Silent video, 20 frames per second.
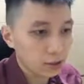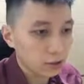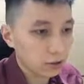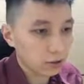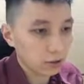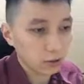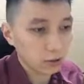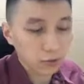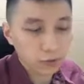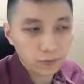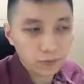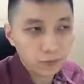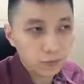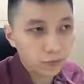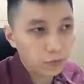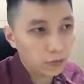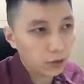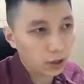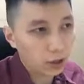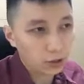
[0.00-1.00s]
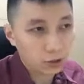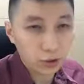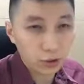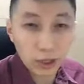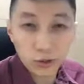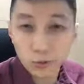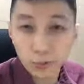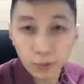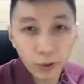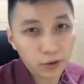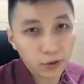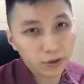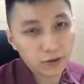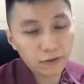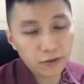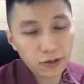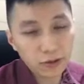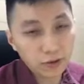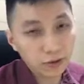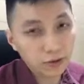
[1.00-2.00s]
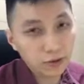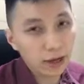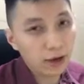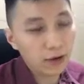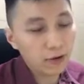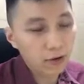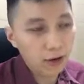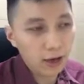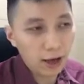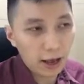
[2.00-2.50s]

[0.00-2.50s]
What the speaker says: So try to pause the video now